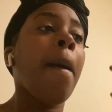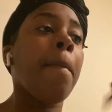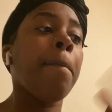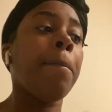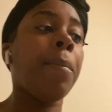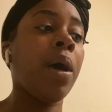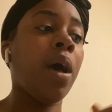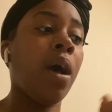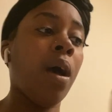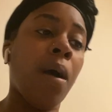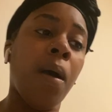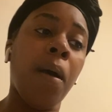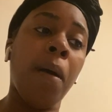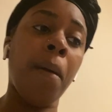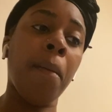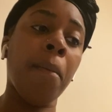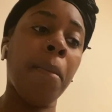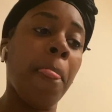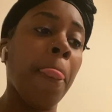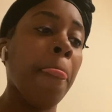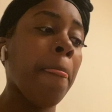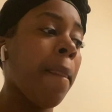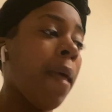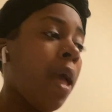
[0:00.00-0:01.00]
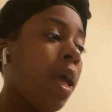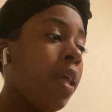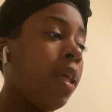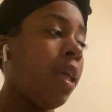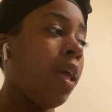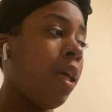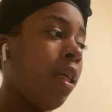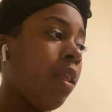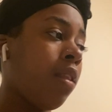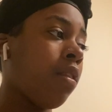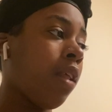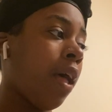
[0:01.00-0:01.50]
But, um,
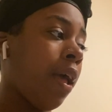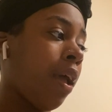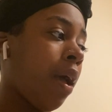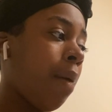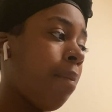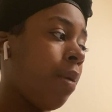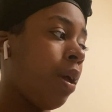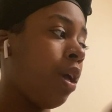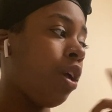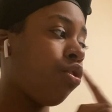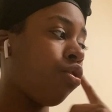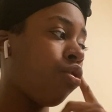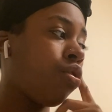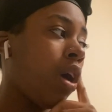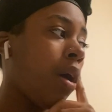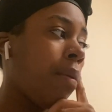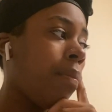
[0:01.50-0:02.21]
yeah, like, I'm going to hit you,